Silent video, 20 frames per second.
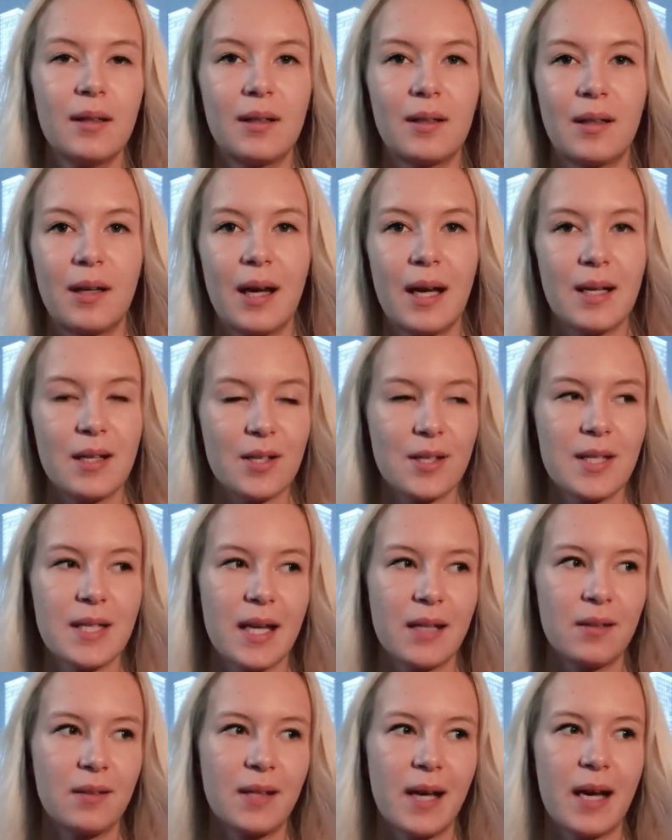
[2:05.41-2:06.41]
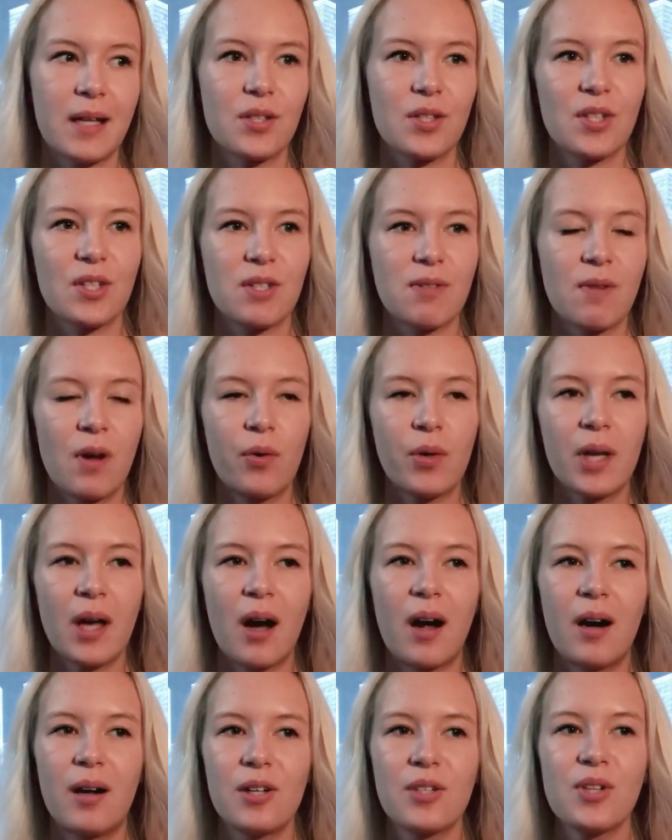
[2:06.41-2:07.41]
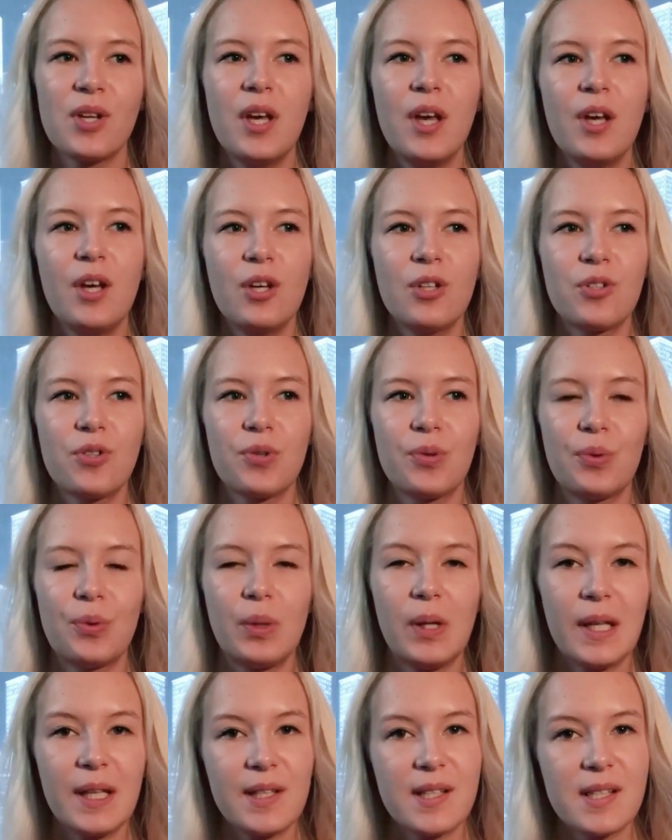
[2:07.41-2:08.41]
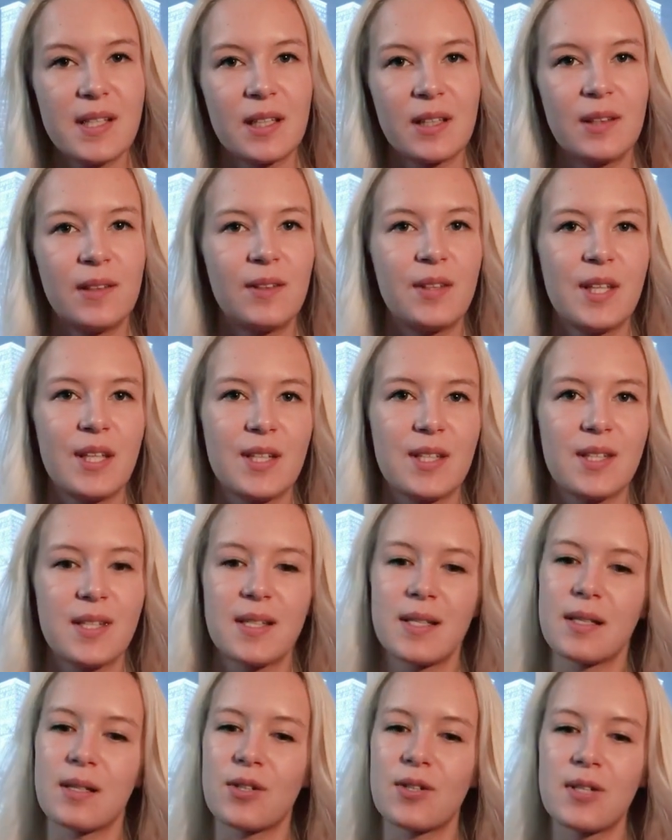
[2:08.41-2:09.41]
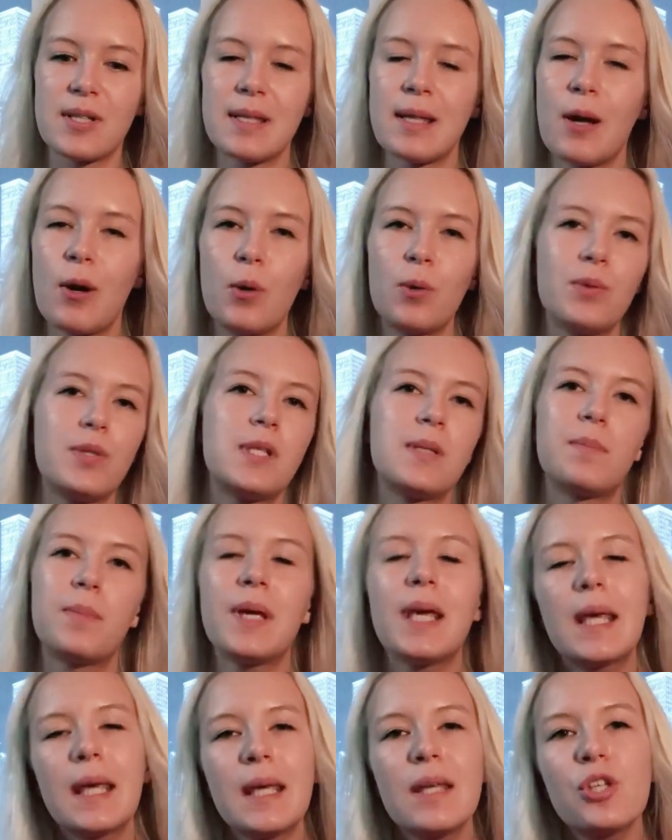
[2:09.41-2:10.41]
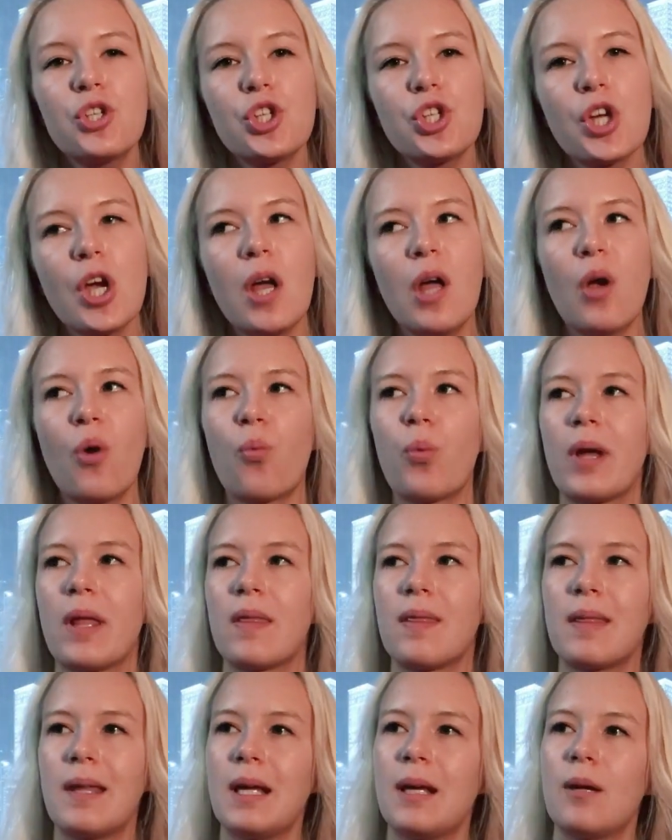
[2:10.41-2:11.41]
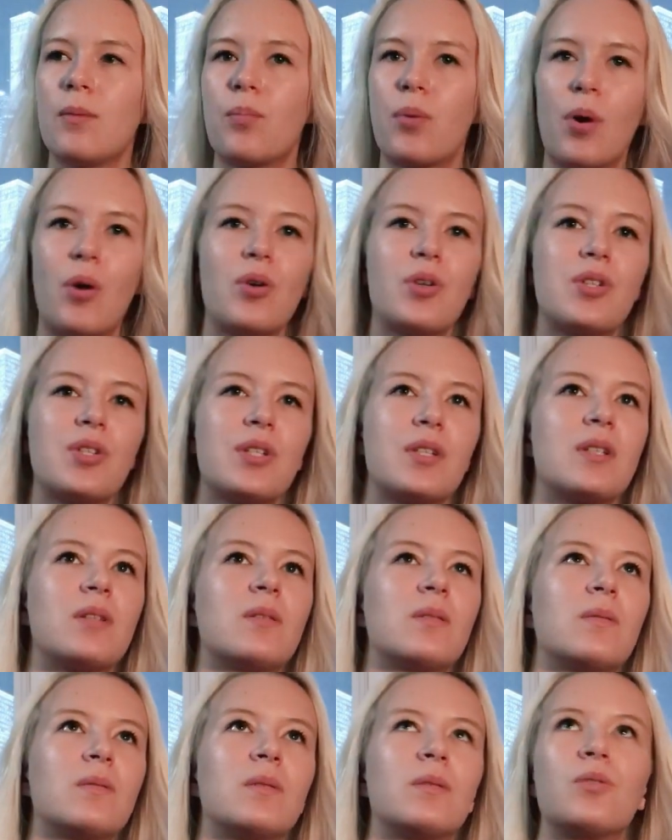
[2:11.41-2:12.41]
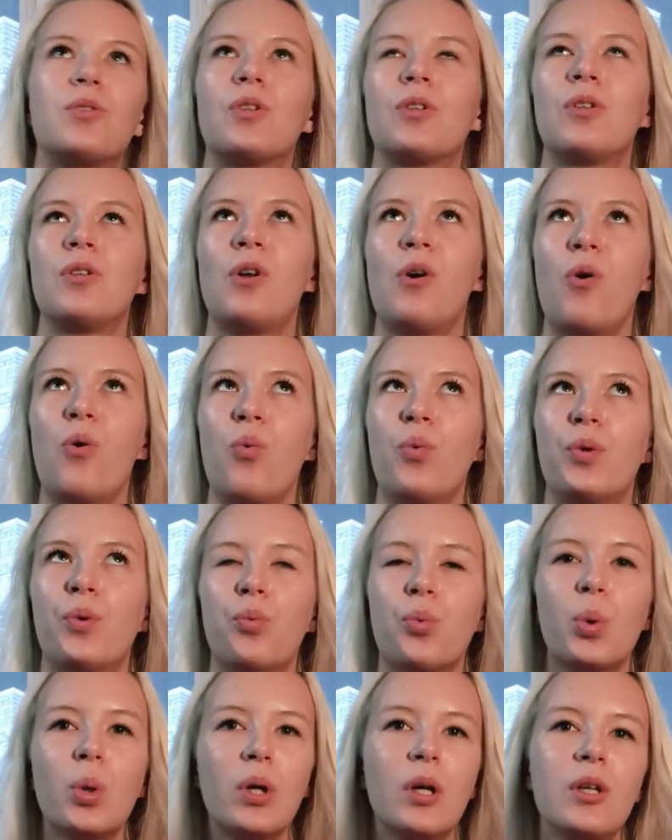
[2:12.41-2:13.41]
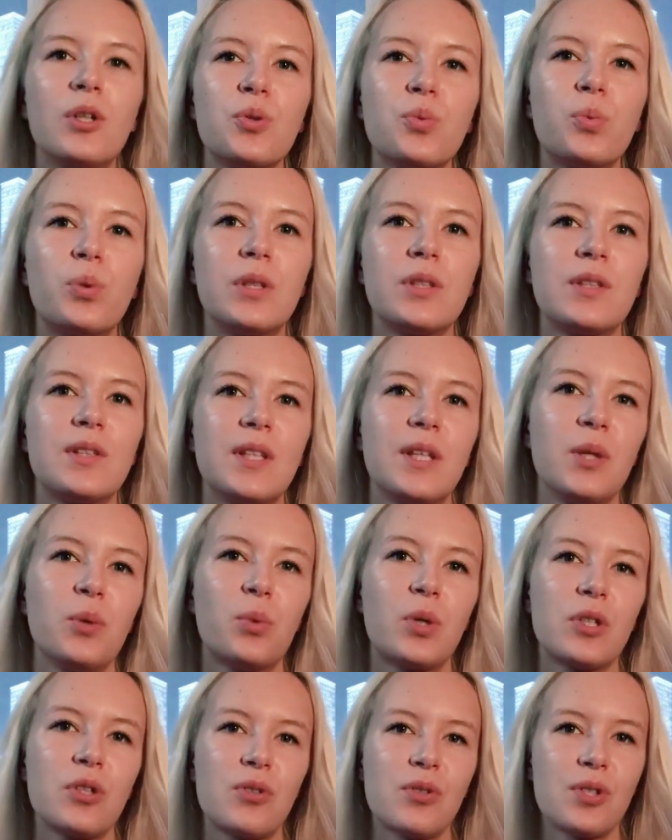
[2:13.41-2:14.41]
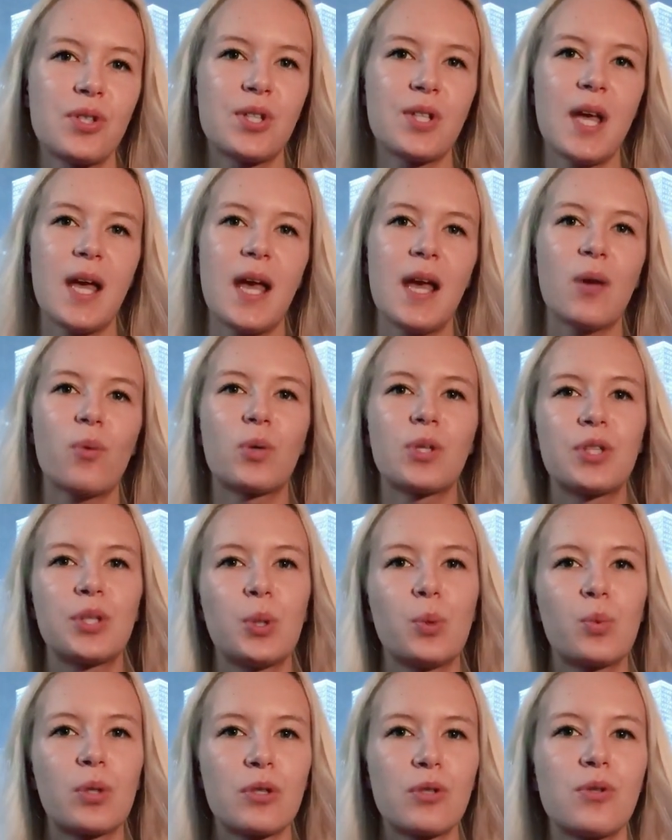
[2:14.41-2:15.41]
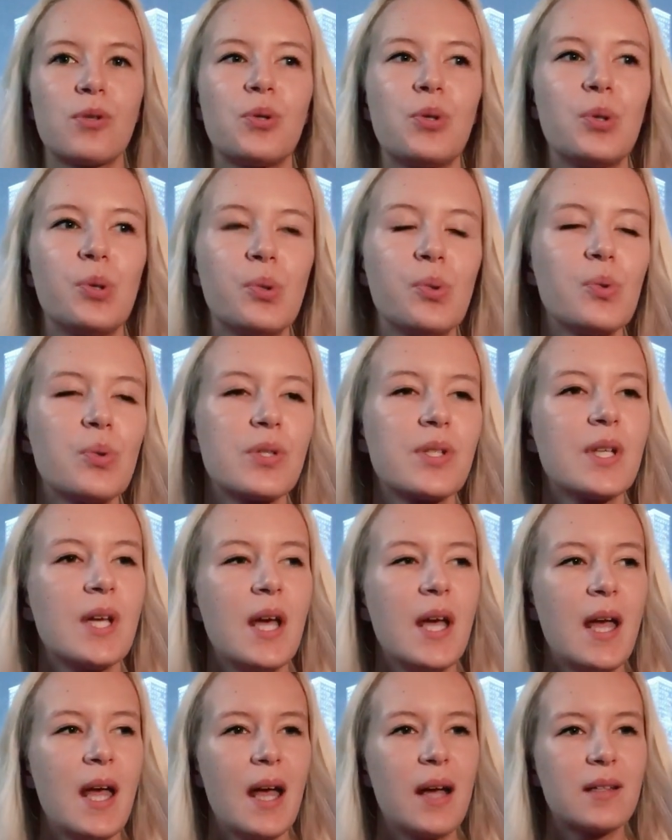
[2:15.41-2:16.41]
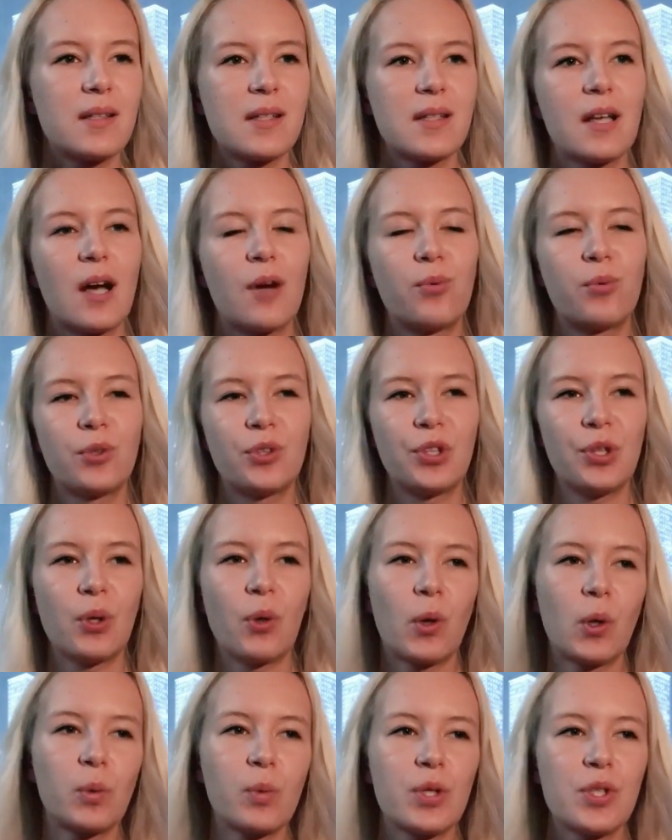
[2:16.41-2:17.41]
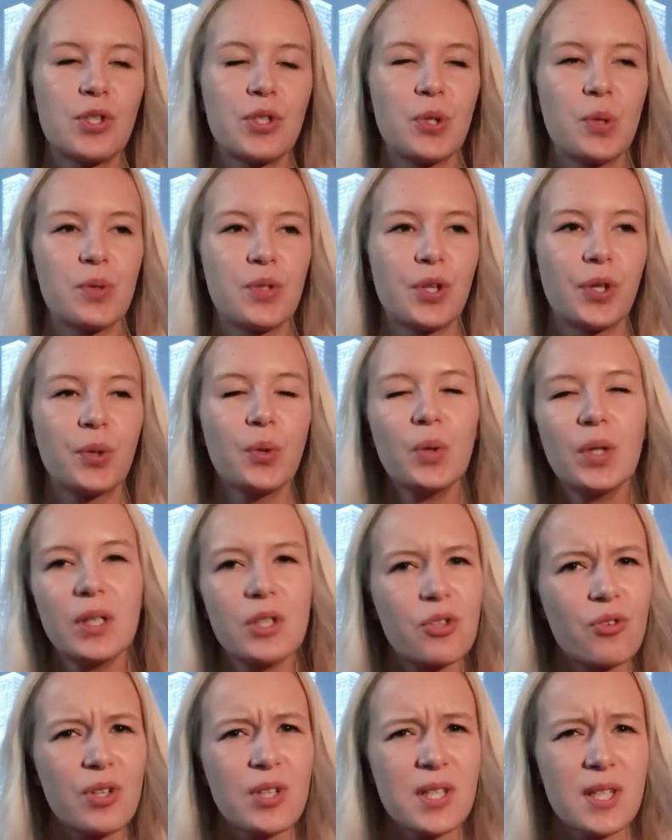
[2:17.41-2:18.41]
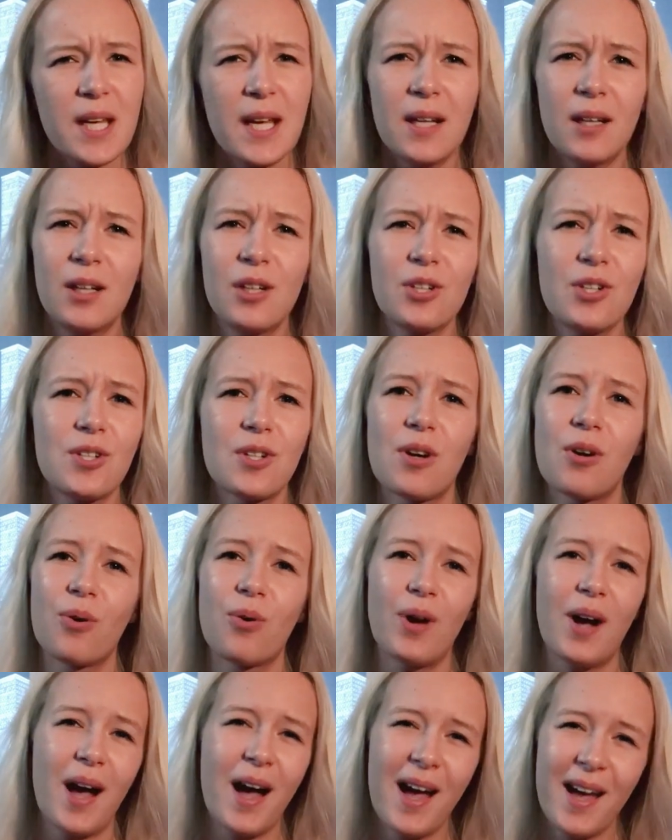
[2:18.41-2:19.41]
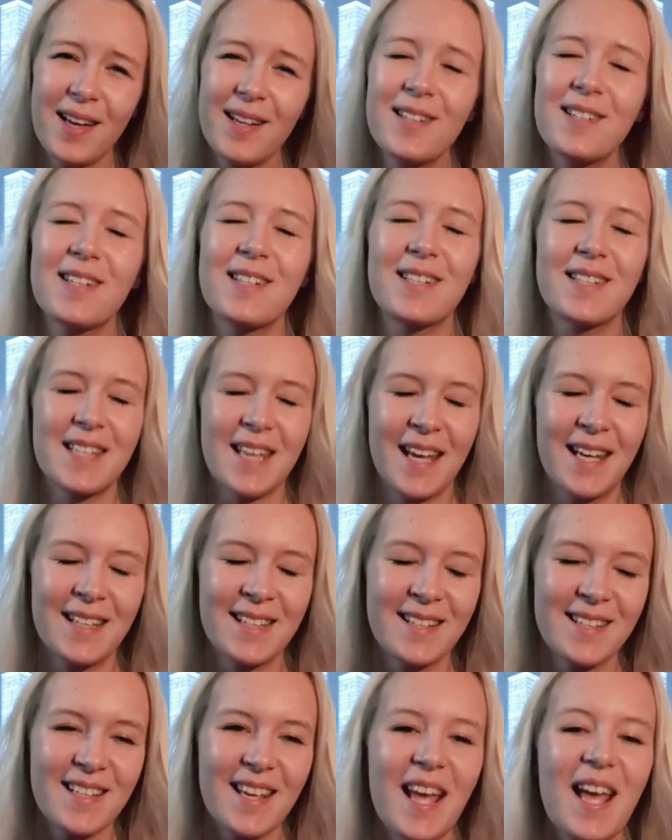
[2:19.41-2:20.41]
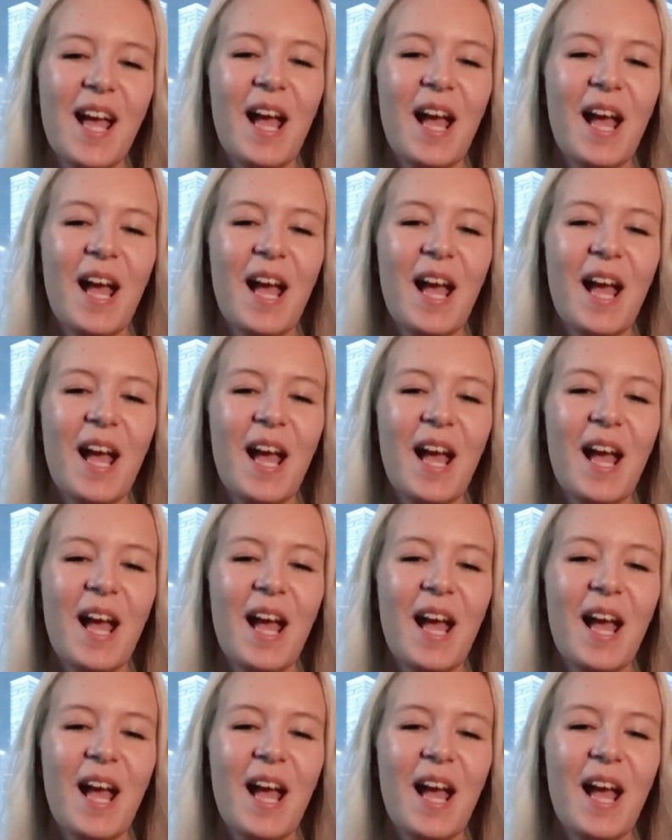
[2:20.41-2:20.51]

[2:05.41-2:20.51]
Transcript: I understand that it's very hard to listen this slow speech when the person don't know the word, what he want to say, what he want to use and stuff, when he always using Google Translator, so I understand.